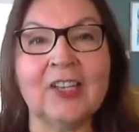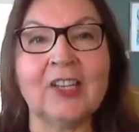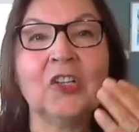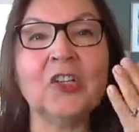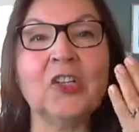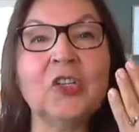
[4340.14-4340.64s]

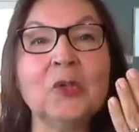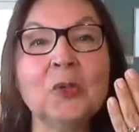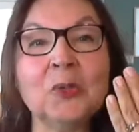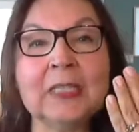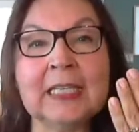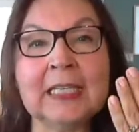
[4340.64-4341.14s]

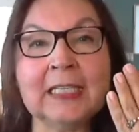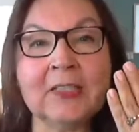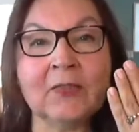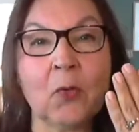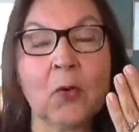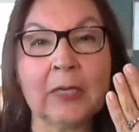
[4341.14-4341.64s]
Use these
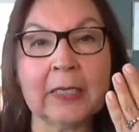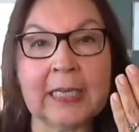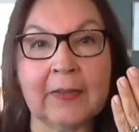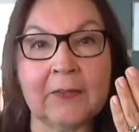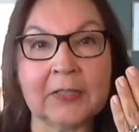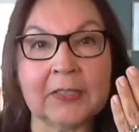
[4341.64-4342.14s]
four
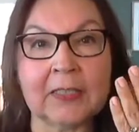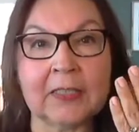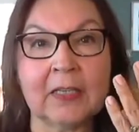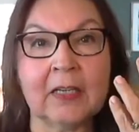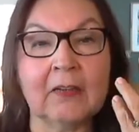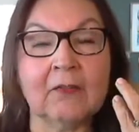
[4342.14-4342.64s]
gifts:
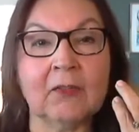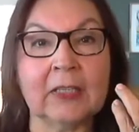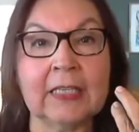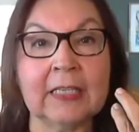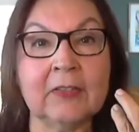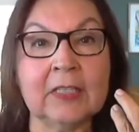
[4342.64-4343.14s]

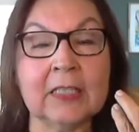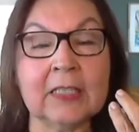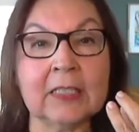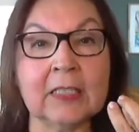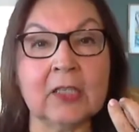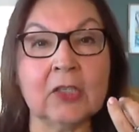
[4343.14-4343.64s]

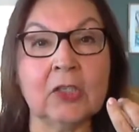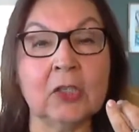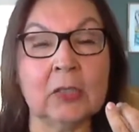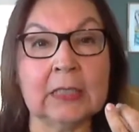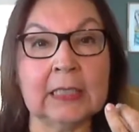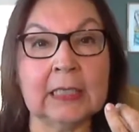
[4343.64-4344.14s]
forgiveness,
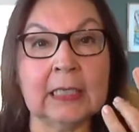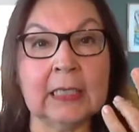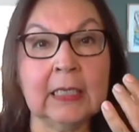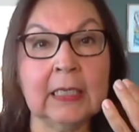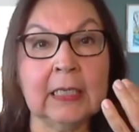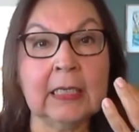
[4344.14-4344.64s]

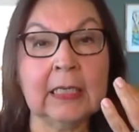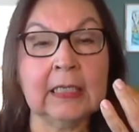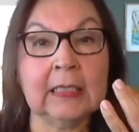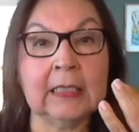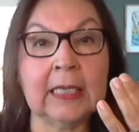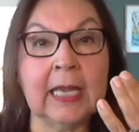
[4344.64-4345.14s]
unity,
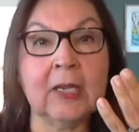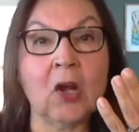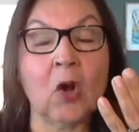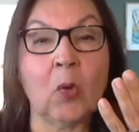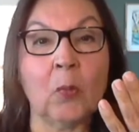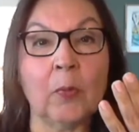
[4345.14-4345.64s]
healing, and
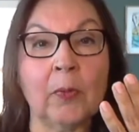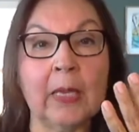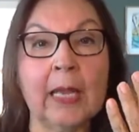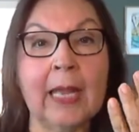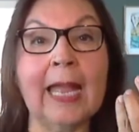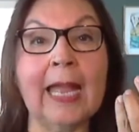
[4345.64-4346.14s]
hope.
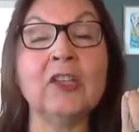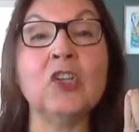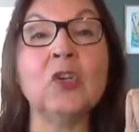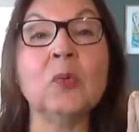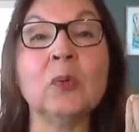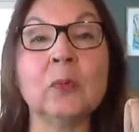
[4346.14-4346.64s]
And
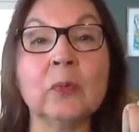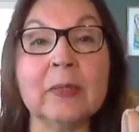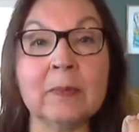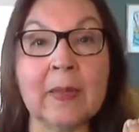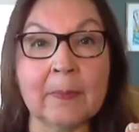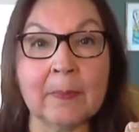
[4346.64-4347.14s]
you will
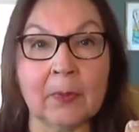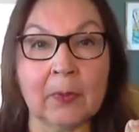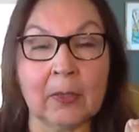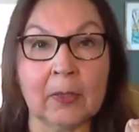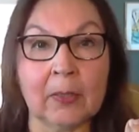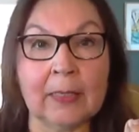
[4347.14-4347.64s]

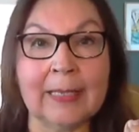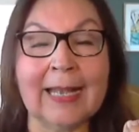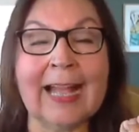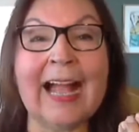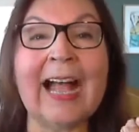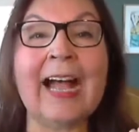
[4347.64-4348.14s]
remember
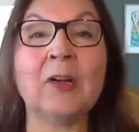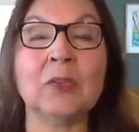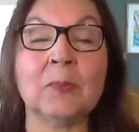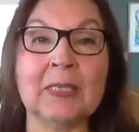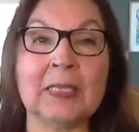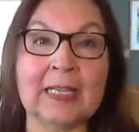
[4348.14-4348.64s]
how
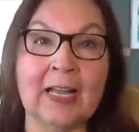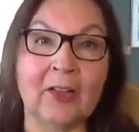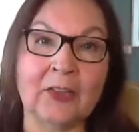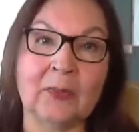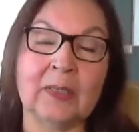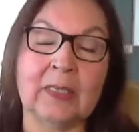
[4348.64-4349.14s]
to be in
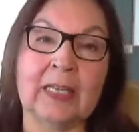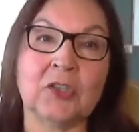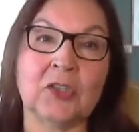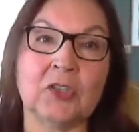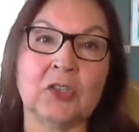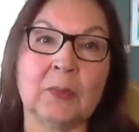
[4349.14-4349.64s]
healthy
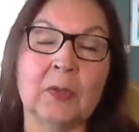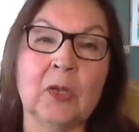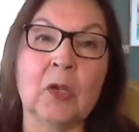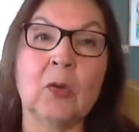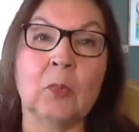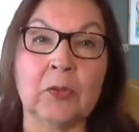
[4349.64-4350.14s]
relationship
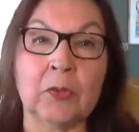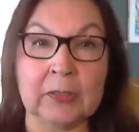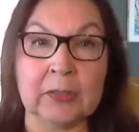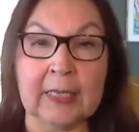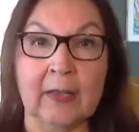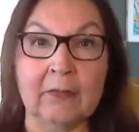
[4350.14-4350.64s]
with
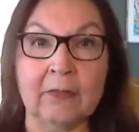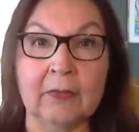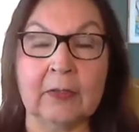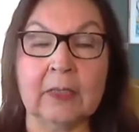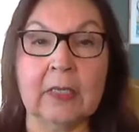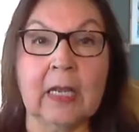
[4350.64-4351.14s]
yourself,
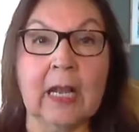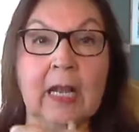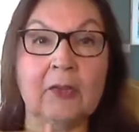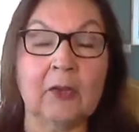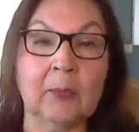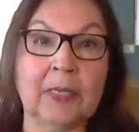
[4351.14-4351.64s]

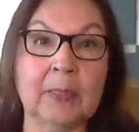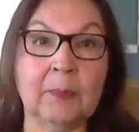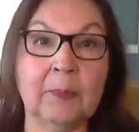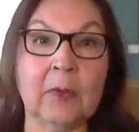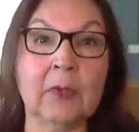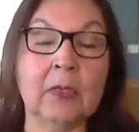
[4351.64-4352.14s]
other
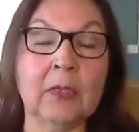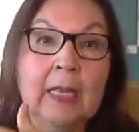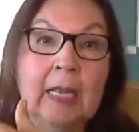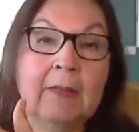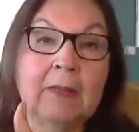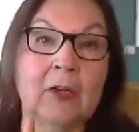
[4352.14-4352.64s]
people,
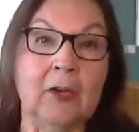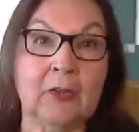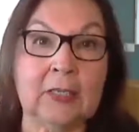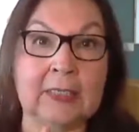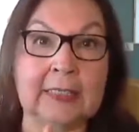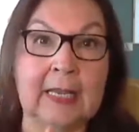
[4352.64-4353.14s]
and the
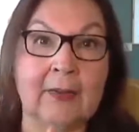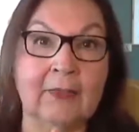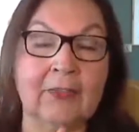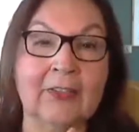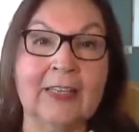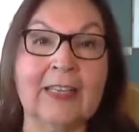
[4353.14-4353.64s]
earth
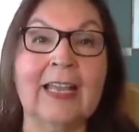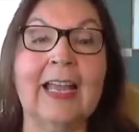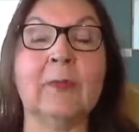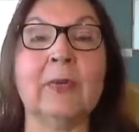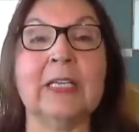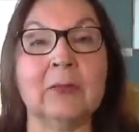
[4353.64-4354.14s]
itself.
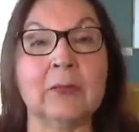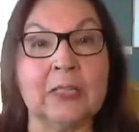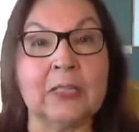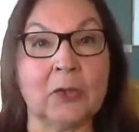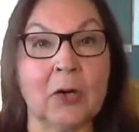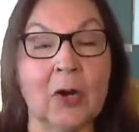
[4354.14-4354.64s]
And we can
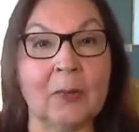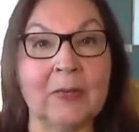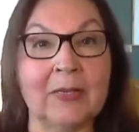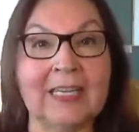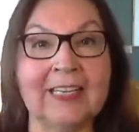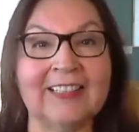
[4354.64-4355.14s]
restore
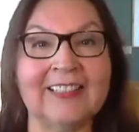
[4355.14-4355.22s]
harmony.